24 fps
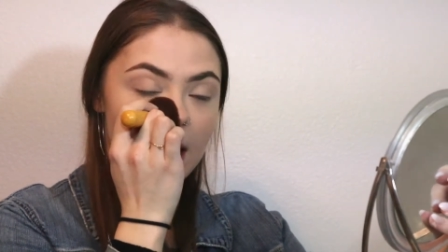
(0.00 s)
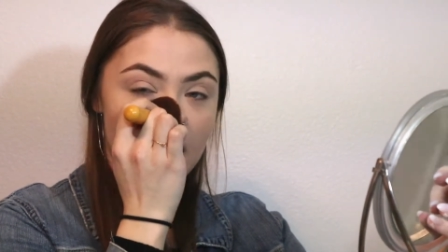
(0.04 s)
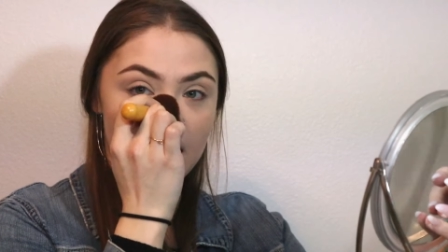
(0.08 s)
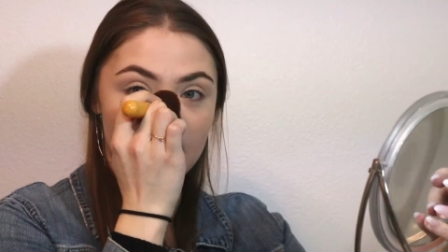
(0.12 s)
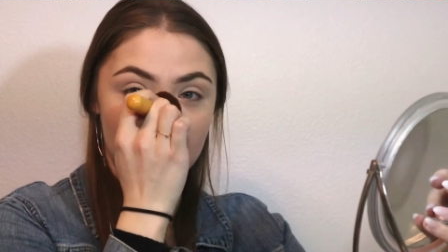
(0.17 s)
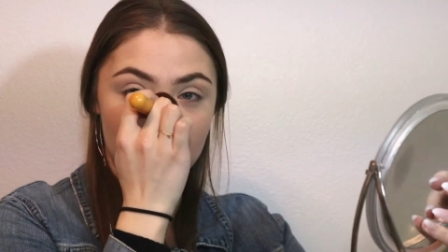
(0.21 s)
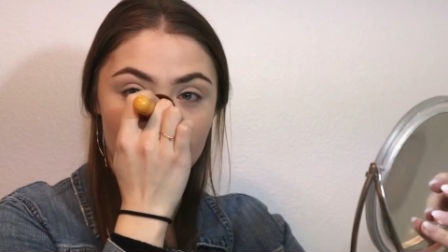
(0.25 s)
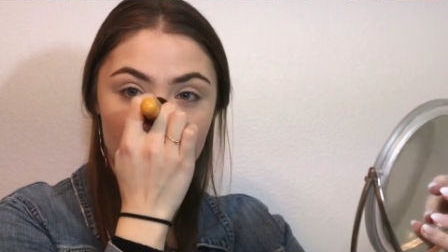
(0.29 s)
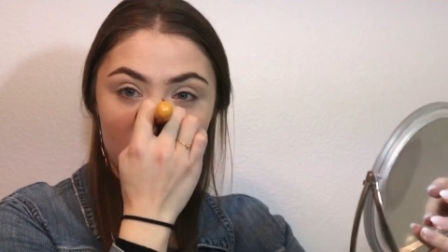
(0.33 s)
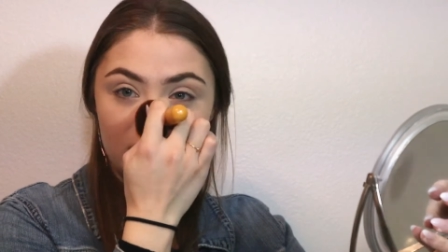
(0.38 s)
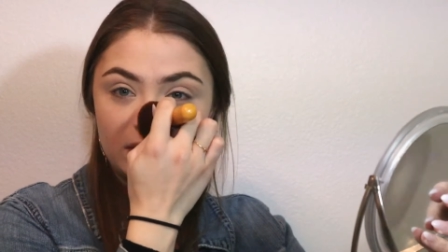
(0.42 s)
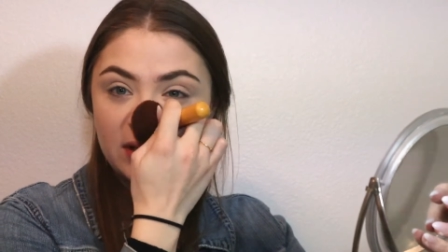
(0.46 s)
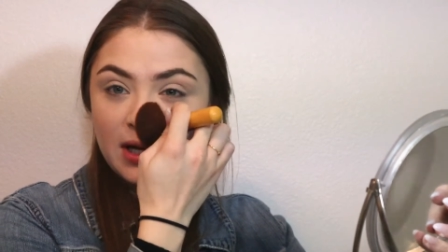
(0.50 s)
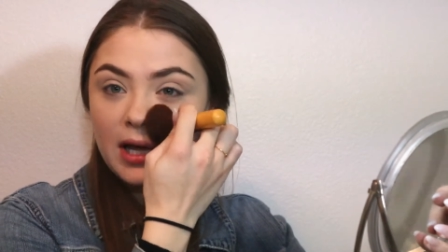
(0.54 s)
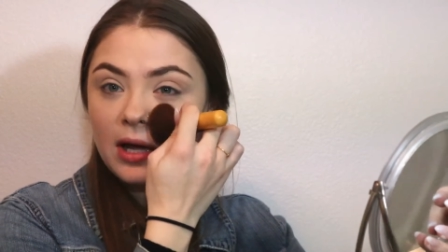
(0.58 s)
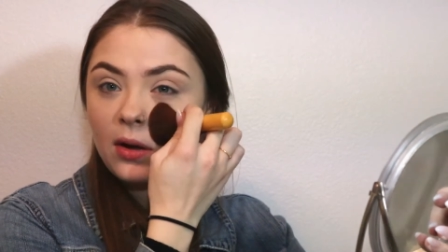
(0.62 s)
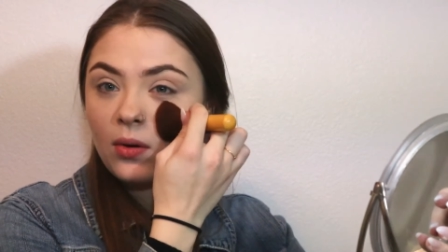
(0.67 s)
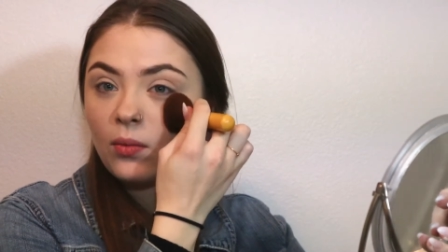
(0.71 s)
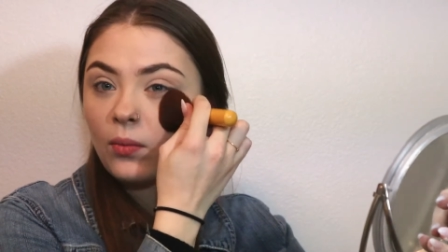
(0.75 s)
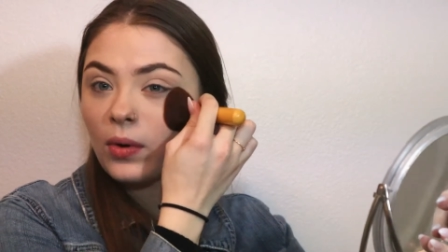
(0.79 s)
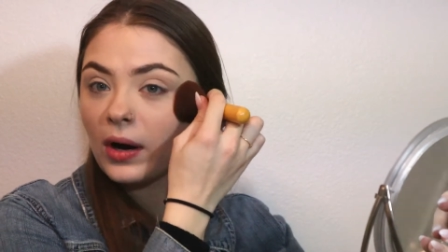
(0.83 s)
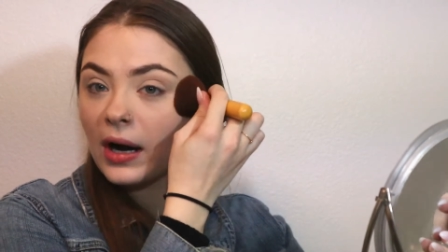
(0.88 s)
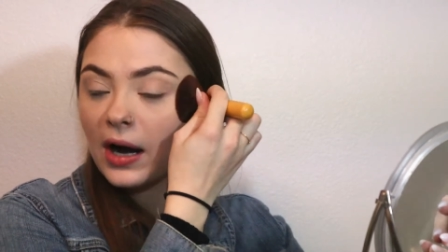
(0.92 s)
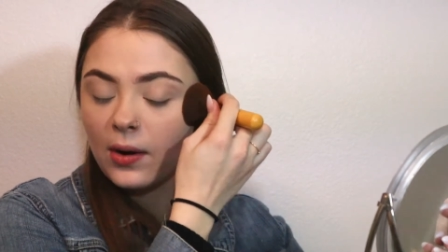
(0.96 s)
and use it
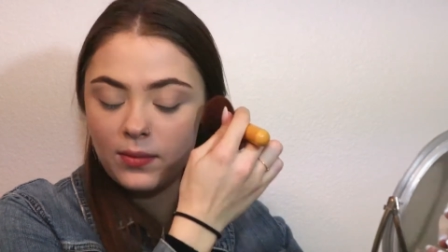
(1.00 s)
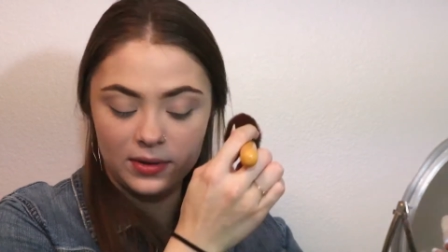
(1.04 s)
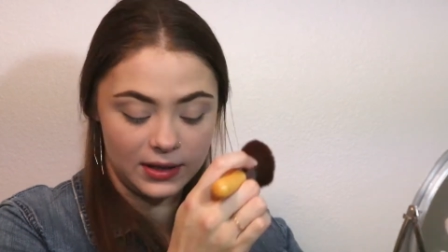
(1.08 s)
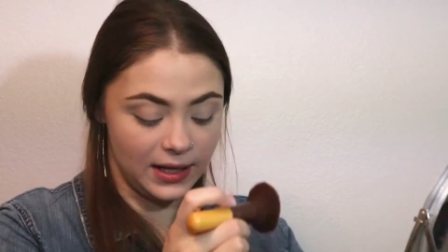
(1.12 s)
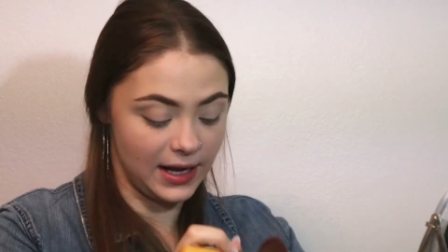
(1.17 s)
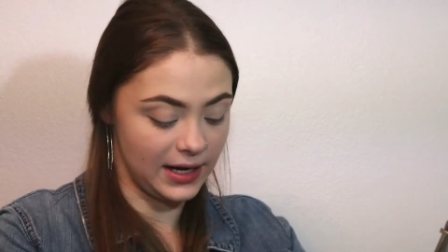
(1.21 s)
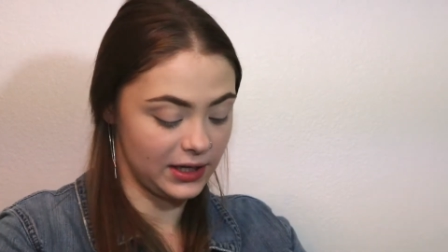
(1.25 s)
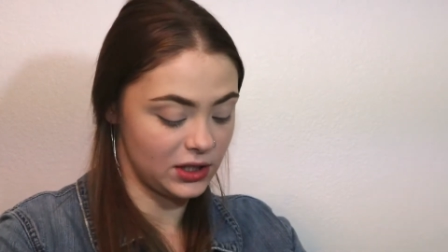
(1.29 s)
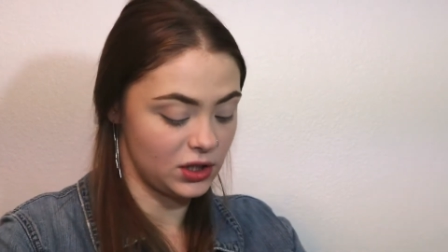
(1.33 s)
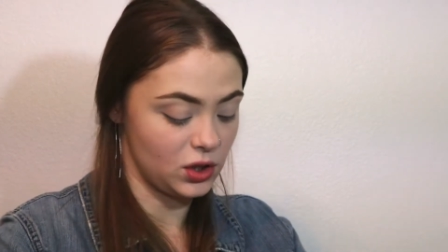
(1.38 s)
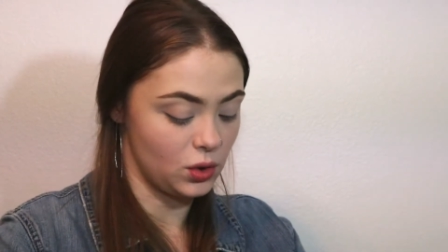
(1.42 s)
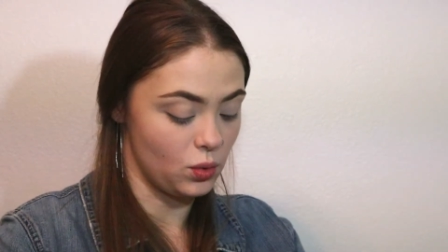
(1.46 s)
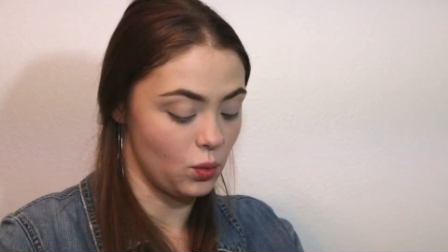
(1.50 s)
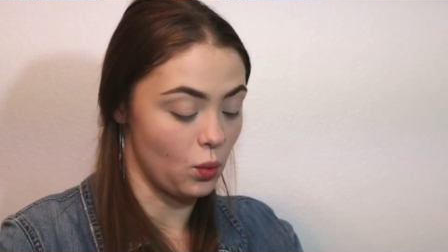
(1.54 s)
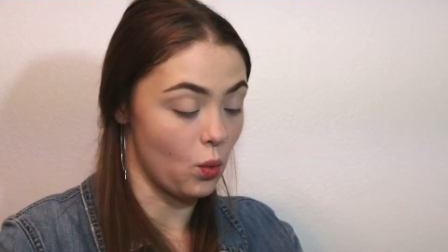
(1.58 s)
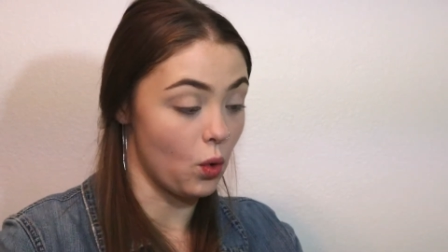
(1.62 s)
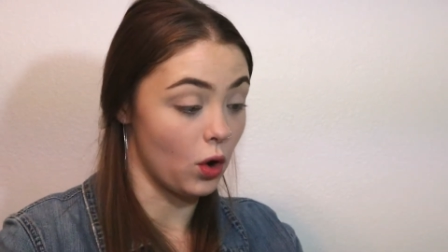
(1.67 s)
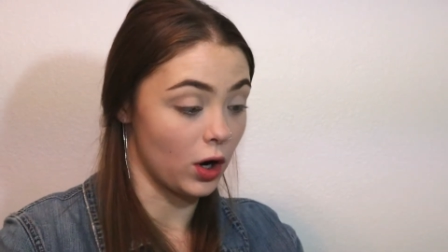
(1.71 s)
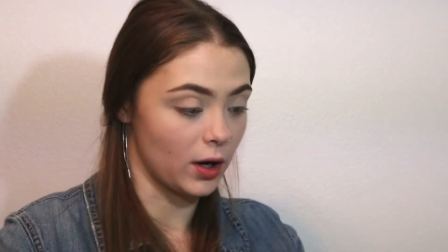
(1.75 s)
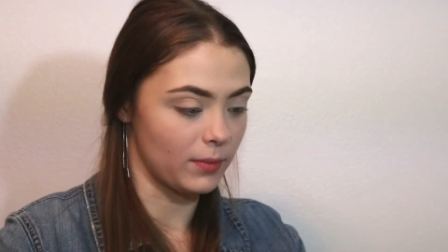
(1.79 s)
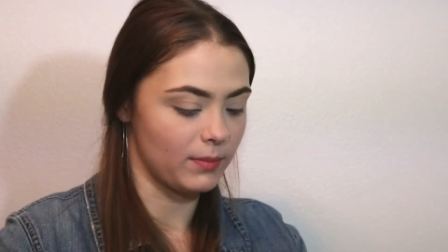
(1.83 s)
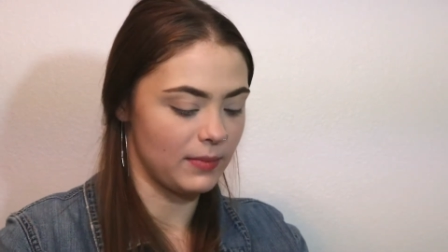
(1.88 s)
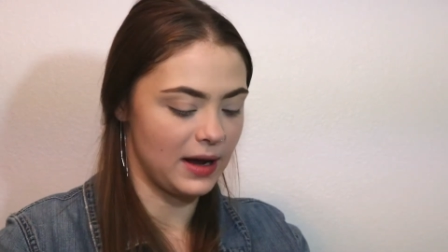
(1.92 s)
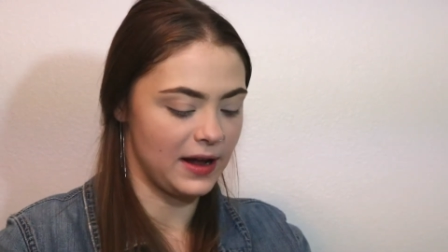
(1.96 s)
where I would like to
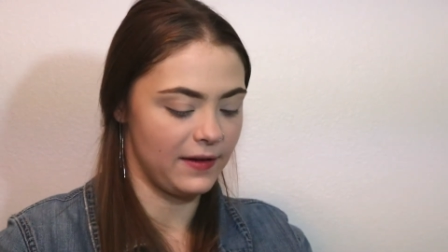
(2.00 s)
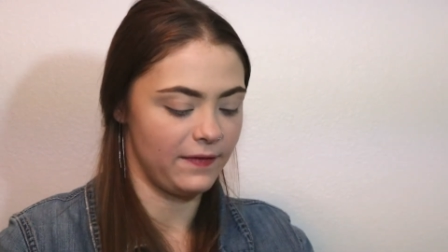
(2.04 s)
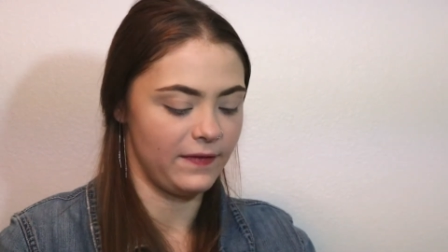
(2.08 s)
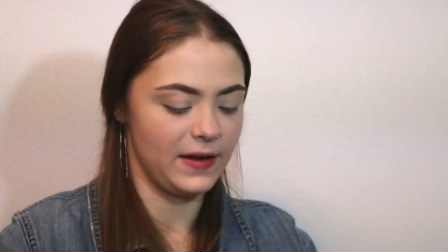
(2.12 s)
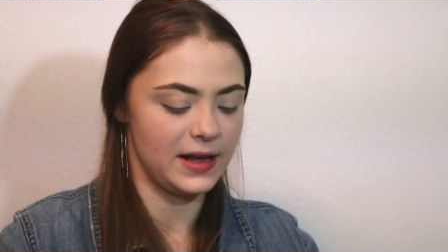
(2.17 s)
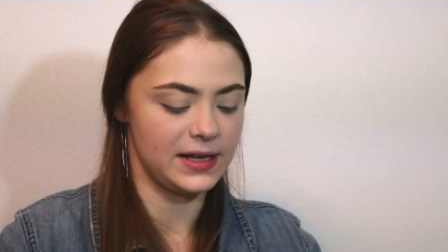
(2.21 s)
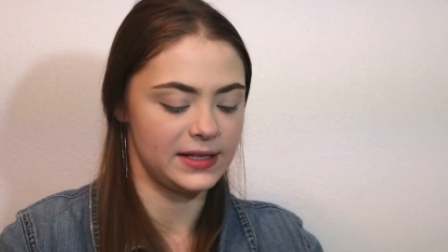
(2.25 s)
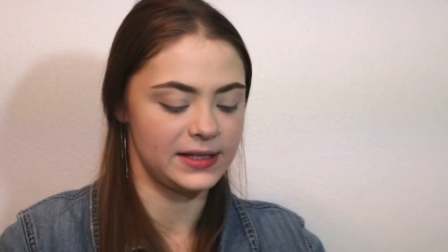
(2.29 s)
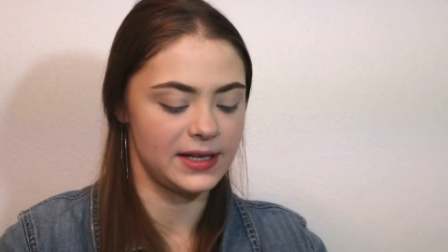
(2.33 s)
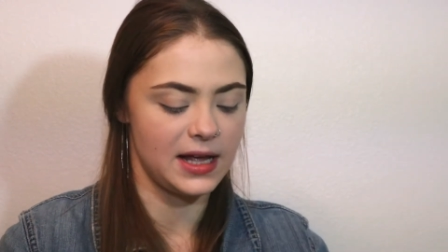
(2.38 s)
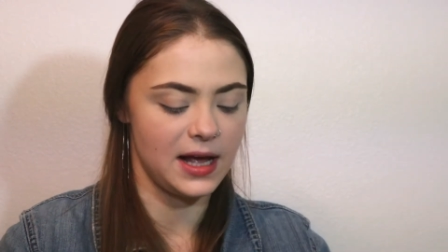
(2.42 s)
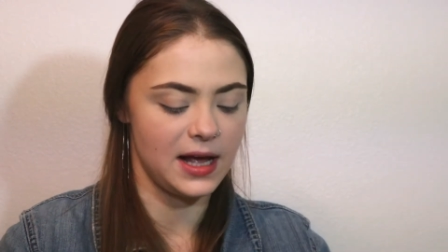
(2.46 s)
warm my face